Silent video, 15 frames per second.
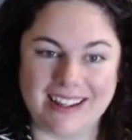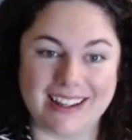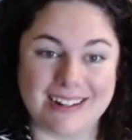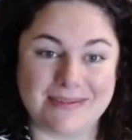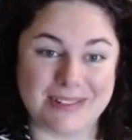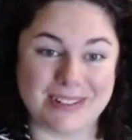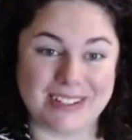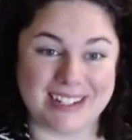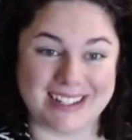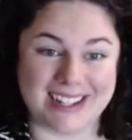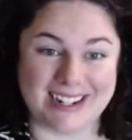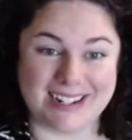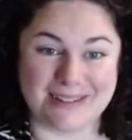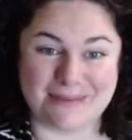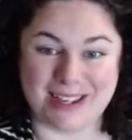and I'm really
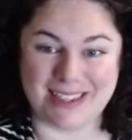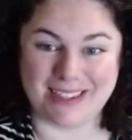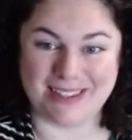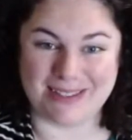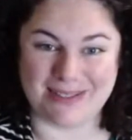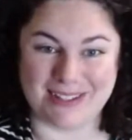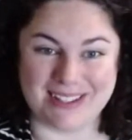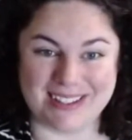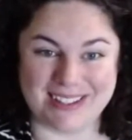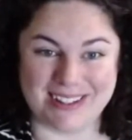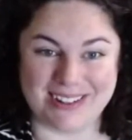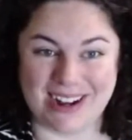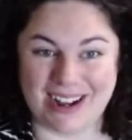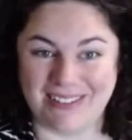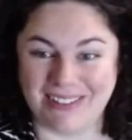excited to paint this one. So
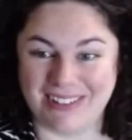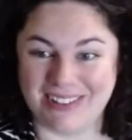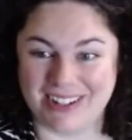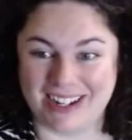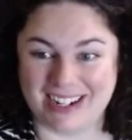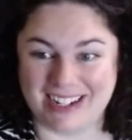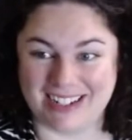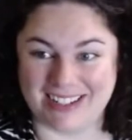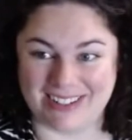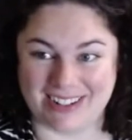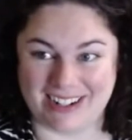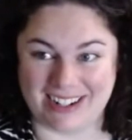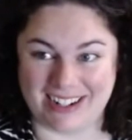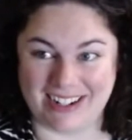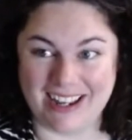I'm going to go ahead and get
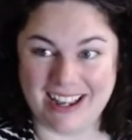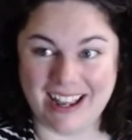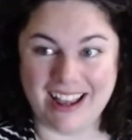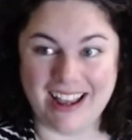started.